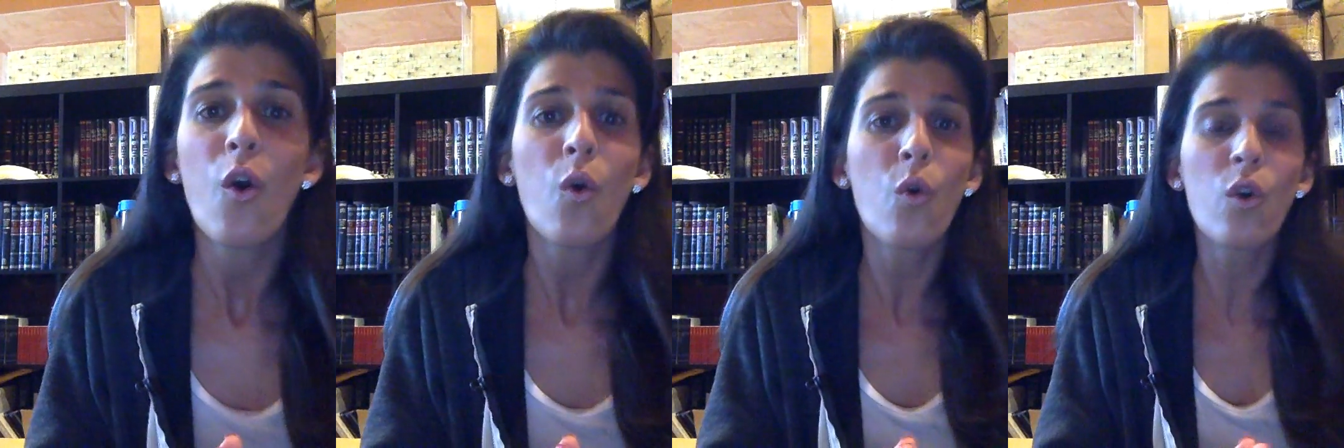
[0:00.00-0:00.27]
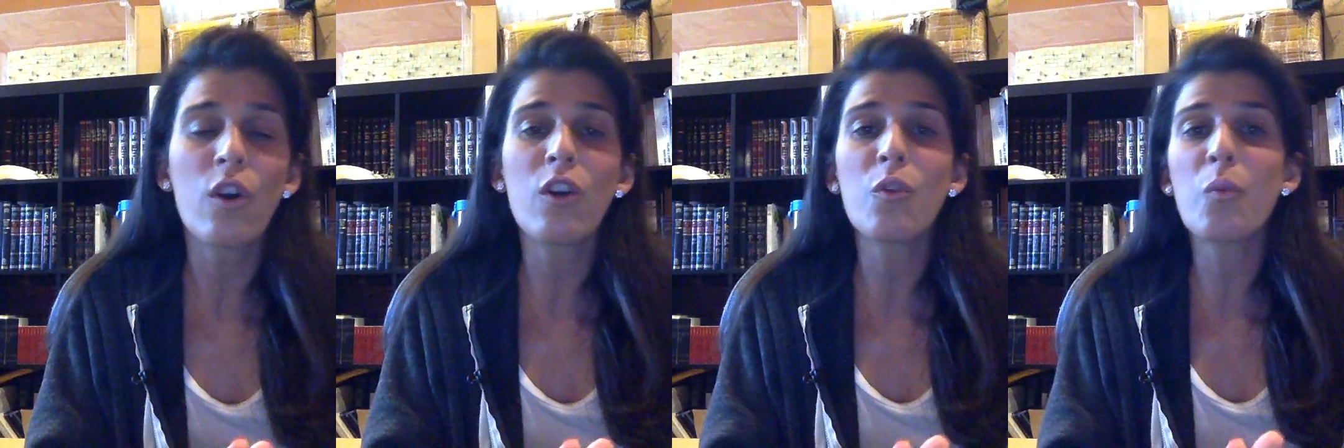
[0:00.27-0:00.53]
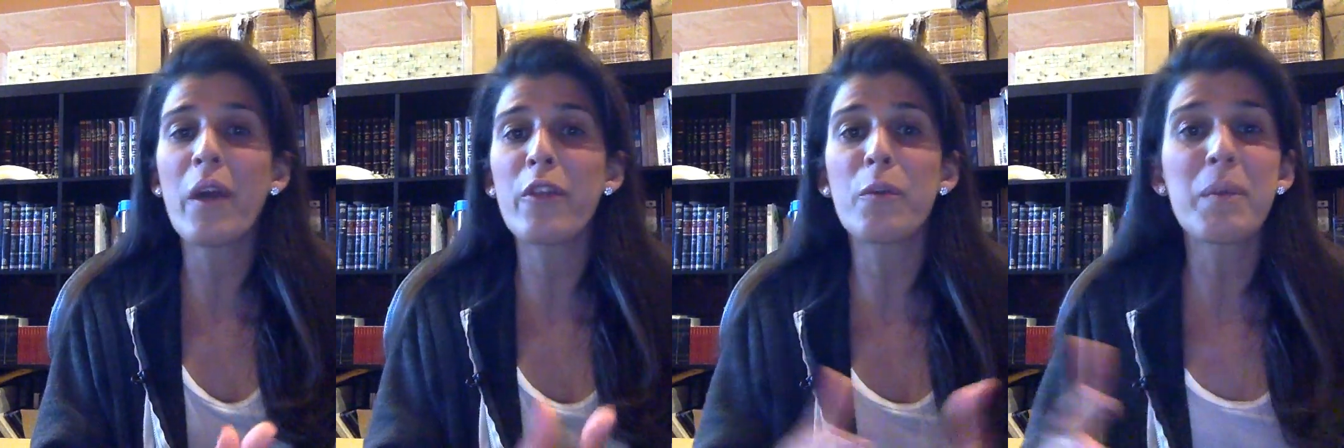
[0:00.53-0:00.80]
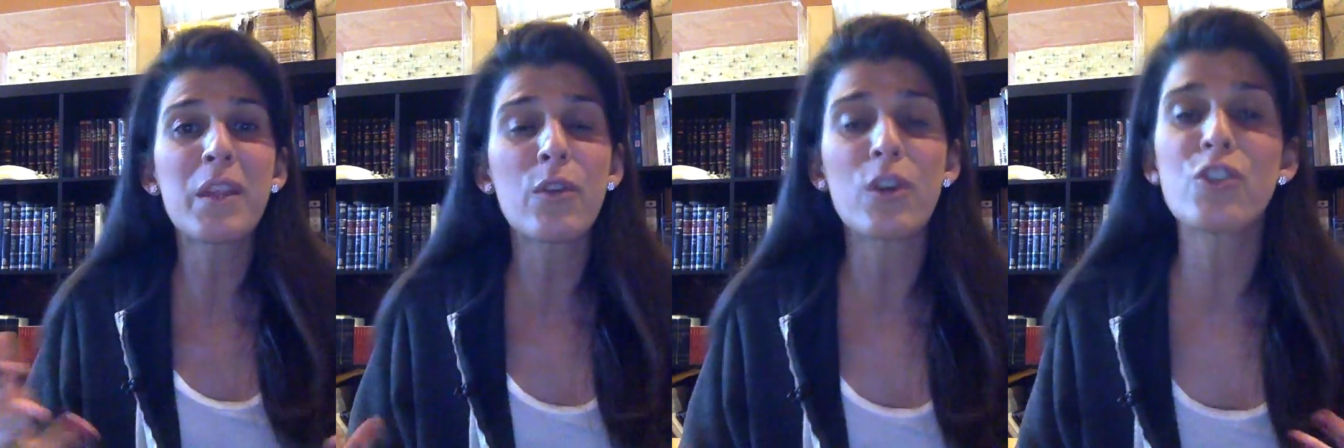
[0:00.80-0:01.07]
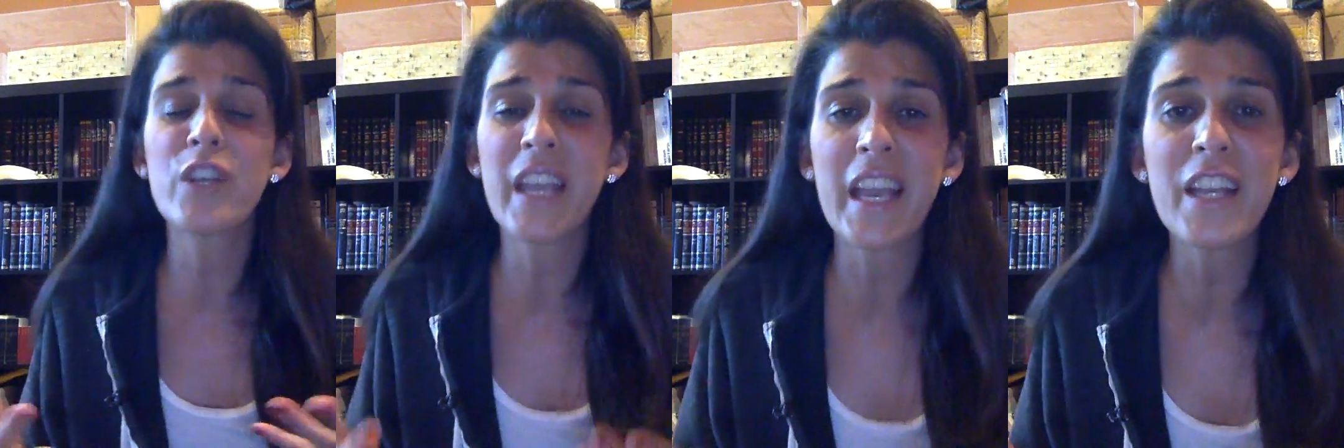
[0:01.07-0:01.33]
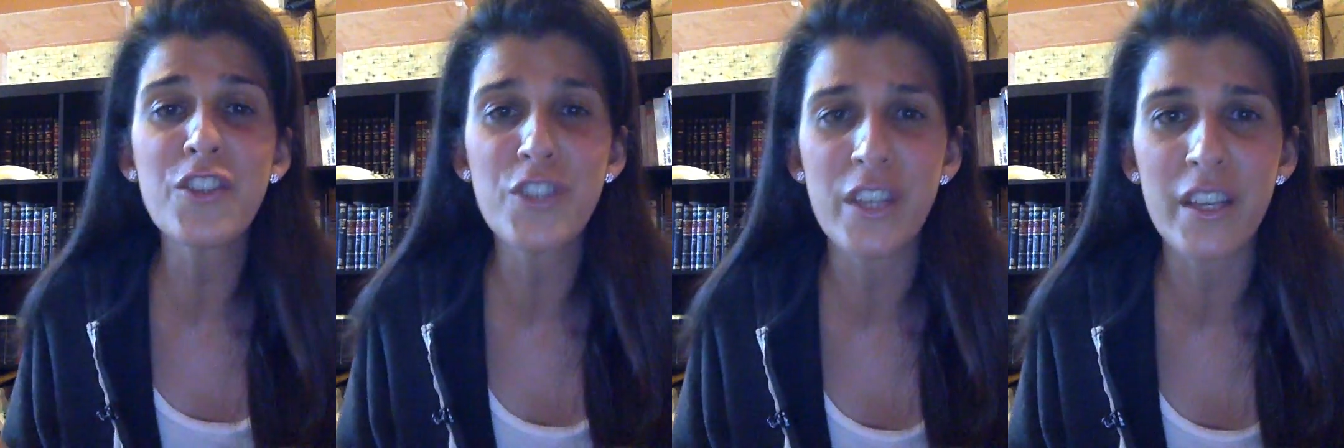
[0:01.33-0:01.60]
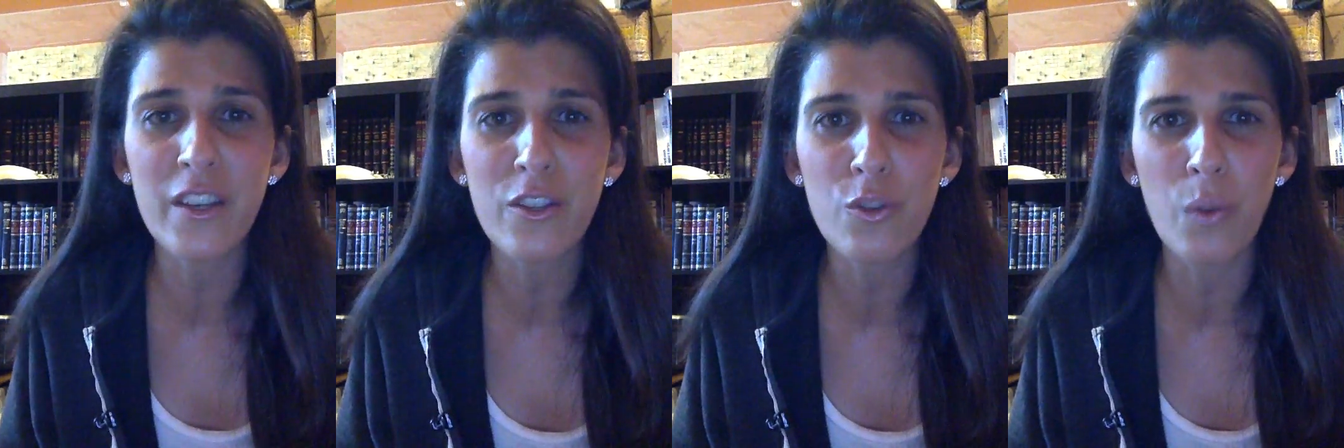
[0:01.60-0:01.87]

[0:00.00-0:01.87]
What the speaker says: or whether it be through education,